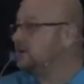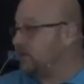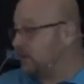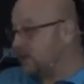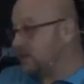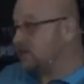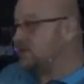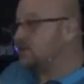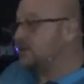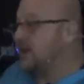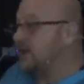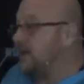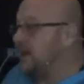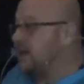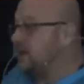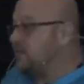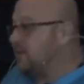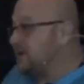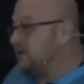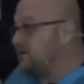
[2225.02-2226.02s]
Do you understand
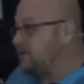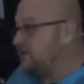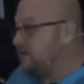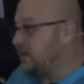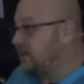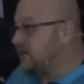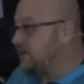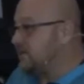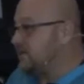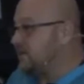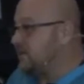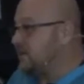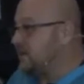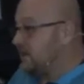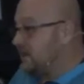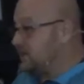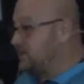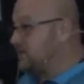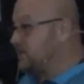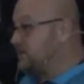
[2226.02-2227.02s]
that about yourself?
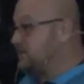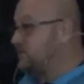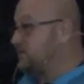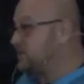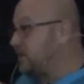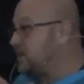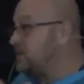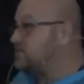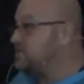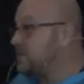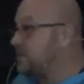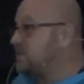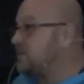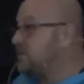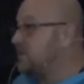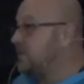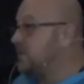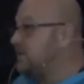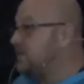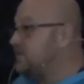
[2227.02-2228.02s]
Us as a church, but do you